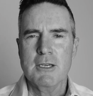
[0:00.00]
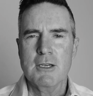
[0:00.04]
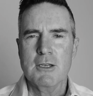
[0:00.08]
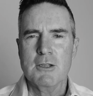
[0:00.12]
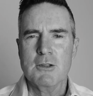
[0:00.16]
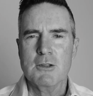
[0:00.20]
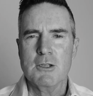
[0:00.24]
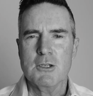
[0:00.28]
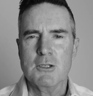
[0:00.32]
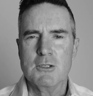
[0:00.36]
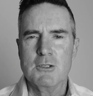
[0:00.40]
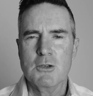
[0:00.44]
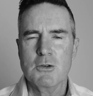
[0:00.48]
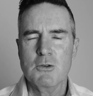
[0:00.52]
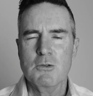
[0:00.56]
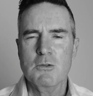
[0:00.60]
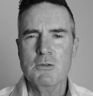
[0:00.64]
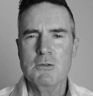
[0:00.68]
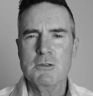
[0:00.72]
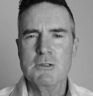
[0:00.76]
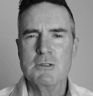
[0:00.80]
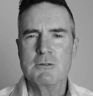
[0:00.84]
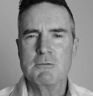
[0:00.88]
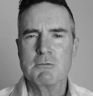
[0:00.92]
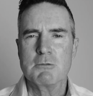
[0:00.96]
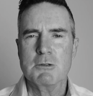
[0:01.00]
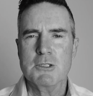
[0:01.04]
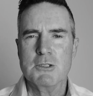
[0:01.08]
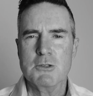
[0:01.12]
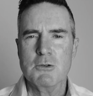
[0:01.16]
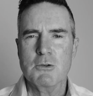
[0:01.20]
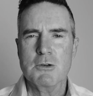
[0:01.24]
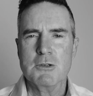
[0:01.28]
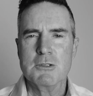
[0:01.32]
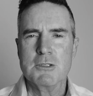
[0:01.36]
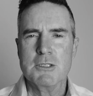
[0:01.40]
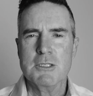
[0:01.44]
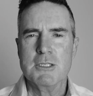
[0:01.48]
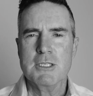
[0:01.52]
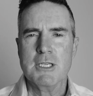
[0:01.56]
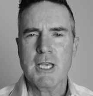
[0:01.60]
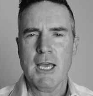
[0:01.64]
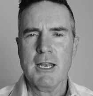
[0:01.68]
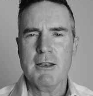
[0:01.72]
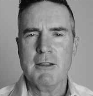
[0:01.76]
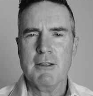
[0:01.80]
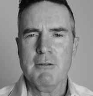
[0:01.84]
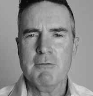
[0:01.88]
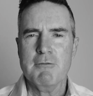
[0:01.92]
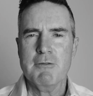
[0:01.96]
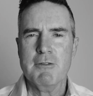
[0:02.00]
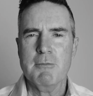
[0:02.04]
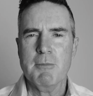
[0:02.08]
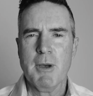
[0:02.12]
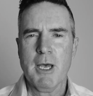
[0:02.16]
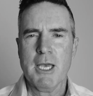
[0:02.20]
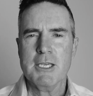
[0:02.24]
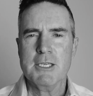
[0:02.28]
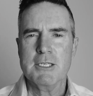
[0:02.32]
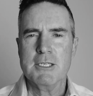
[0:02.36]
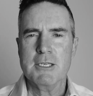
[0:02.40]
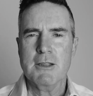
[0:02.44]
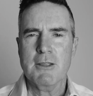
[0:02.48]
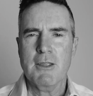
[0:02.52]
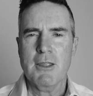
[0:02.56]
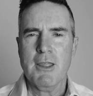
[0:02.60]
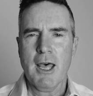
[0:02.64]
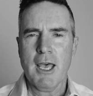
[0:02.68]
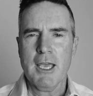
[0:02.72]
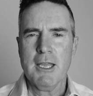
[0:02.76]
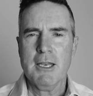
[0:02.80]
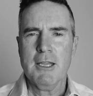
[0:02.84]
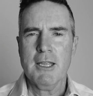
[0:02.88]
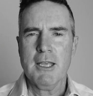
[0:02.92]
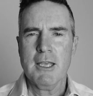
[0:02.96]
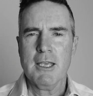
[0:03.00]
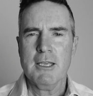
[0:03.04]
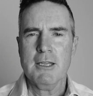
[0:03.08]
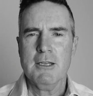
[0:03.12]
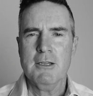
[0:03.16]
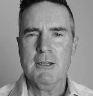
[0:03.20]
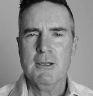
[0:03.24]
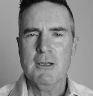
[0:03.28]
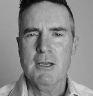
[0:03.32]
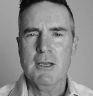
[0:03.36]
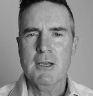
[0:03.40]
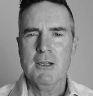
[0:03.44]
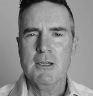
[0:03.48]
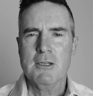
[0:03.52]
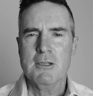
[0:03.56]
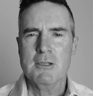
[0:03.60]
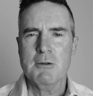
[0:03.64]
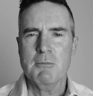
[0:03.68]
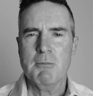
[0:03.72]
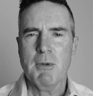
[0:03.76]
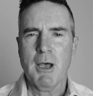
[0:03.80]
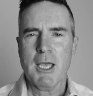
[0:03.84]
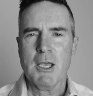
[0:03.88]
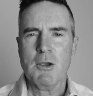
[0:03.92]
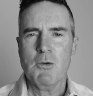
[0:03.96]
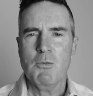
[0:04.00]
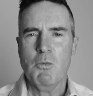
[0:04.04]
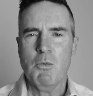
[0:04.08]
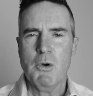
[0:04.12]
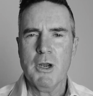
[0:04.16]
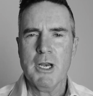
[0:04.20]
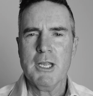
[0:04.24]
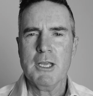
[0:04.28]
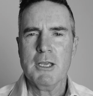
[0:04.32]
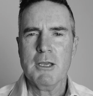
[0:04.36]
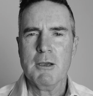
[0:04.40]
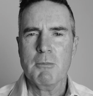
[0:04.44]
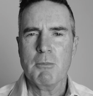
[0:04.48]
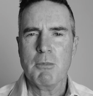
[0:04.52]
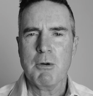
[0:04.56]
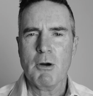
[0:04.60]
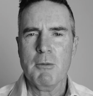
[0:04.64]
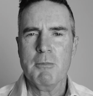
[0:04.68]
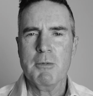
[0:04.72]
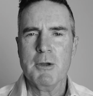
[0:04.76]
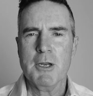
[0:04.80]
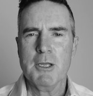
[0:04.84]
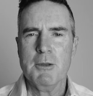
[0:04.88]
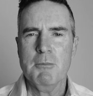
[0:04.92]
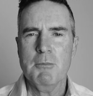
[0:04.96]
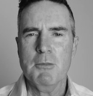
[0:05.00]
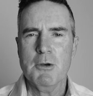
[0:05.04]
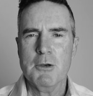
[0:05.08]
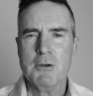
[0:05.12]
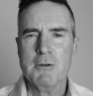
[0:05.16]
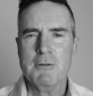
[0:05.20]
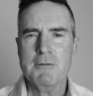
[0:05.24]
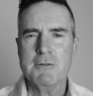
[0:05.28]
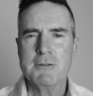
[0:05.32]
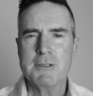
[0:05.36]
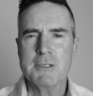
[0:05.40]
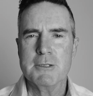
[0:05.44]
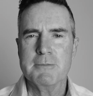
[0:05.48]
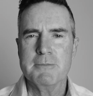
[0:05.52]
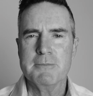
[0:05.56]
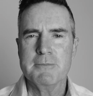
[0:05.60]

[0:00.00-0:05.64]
the tools, resources, and information they need to make winning property moves.